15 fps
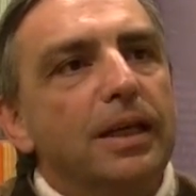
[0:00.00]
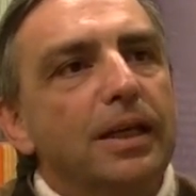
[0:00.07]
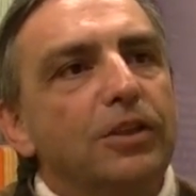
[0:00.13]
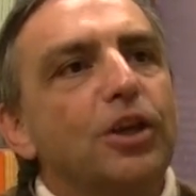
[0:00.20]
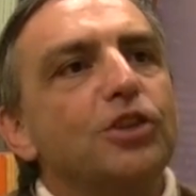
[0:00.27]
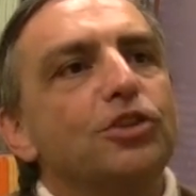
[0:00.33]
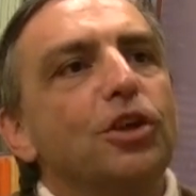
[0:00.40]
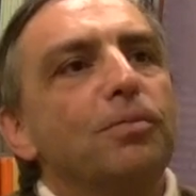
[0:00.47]
It
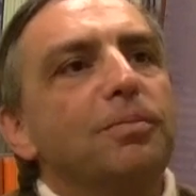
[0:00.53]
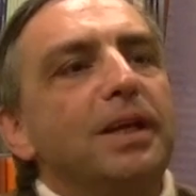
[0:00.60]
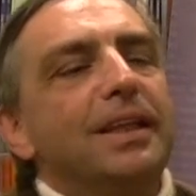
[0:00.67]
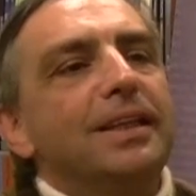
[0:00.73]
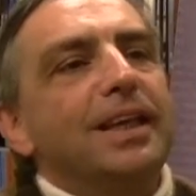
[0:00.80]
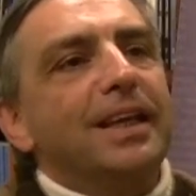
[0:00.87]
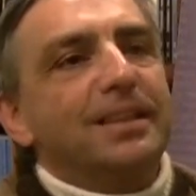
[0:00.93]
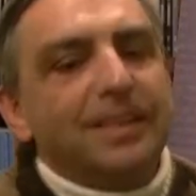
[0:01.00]
does not
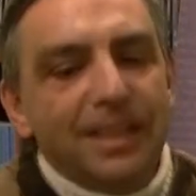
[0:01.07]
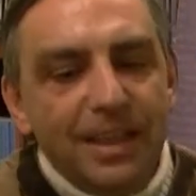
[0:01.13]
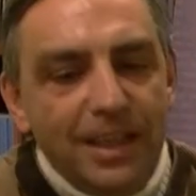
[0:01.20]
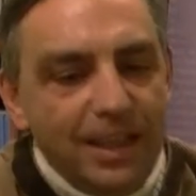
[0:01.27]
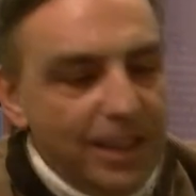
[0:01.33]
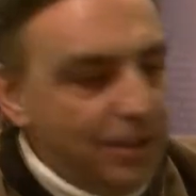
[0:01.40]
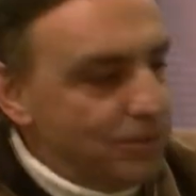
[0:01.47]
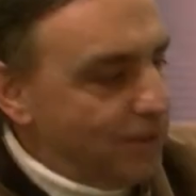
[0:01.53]
mean that,
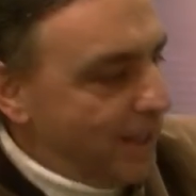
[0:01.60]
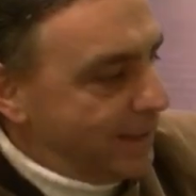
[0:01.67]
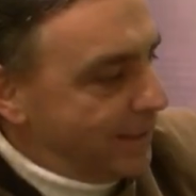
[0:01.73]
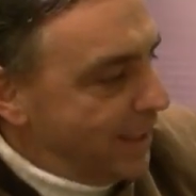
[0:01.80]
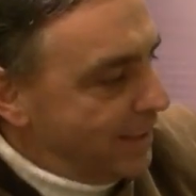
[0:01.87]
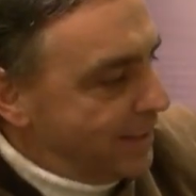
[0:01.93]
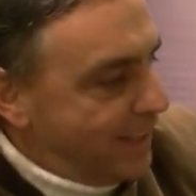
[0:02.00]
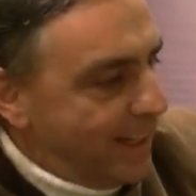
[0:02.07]
in fact,
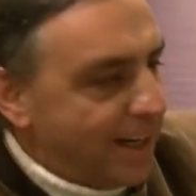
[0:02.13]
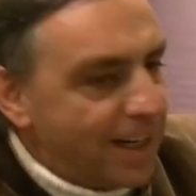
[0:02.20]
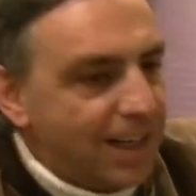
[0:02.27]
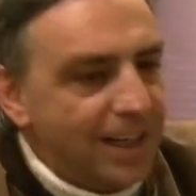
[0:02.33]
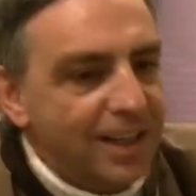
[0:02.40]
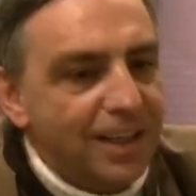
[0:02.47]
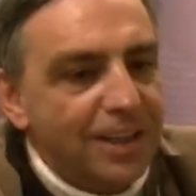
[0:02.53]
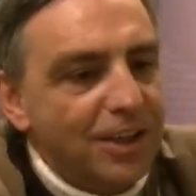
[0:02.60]
there
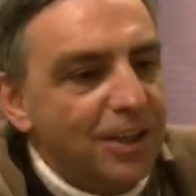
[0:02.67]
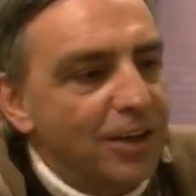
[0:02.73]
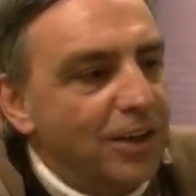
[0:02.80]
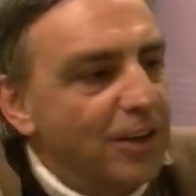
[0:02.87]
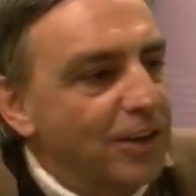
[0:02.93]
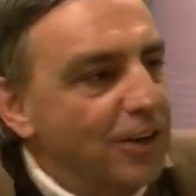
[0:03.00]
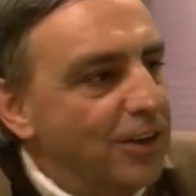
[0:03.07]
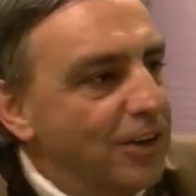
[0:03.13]
are,
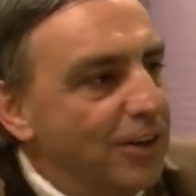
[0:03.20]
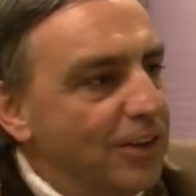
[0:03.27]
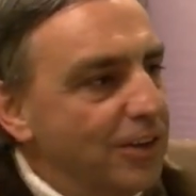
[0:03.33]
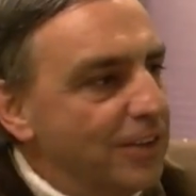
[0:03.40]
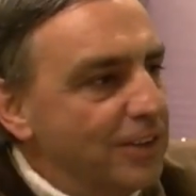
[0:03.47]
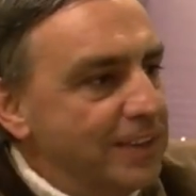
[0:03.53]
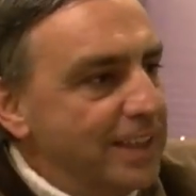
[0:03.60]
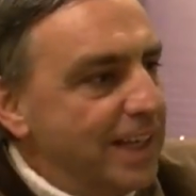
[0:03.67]

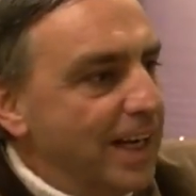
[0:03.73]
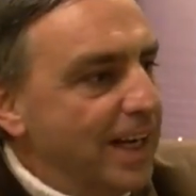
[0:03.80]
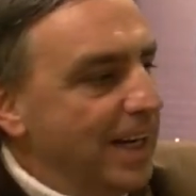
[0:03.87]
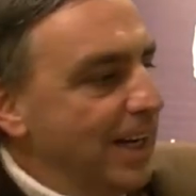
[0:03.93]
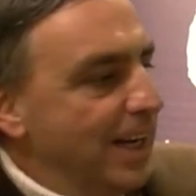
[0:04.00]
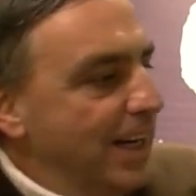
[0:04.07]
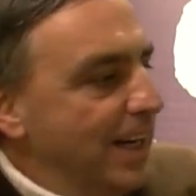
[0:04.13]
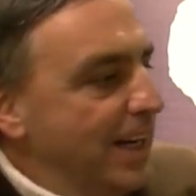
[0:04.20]
uh, there
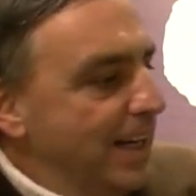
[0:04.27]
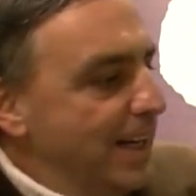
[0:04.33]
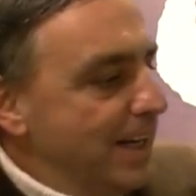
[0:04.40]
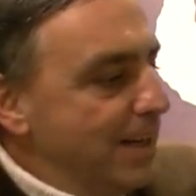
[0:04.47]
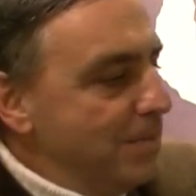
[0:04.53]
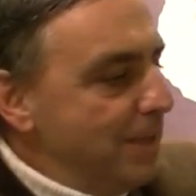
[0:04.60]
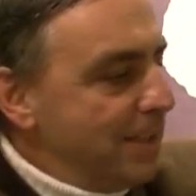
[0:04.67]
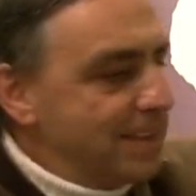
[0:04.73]
are
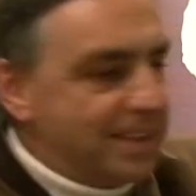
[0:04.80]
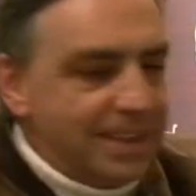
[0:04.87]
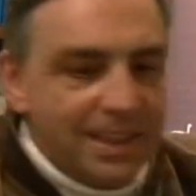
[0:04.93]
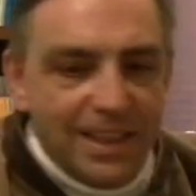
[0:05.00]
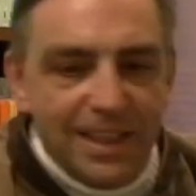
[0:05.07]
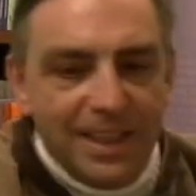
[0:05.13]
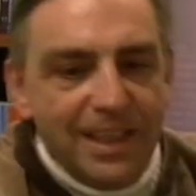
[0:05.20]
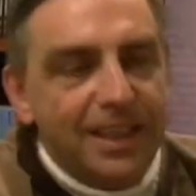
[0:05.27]

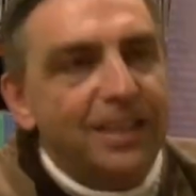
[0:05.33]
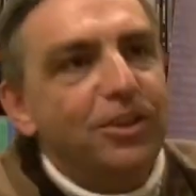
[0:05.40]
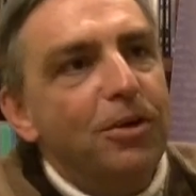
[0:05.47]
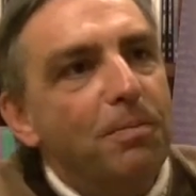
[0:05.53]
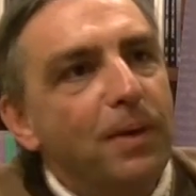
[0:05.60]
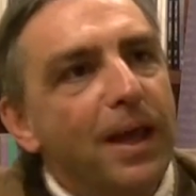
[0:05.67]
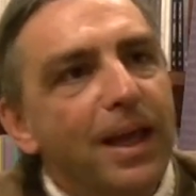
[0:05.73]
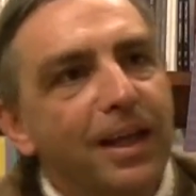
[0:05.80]
limits in
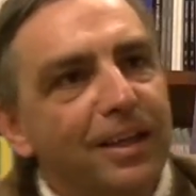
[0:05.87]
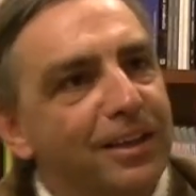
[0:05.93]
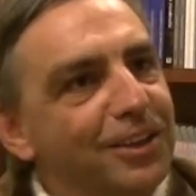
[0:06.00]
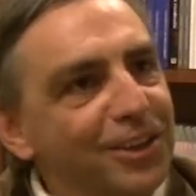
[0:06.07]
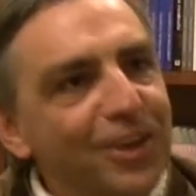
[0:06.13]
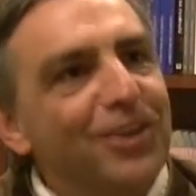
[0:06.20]
the plane.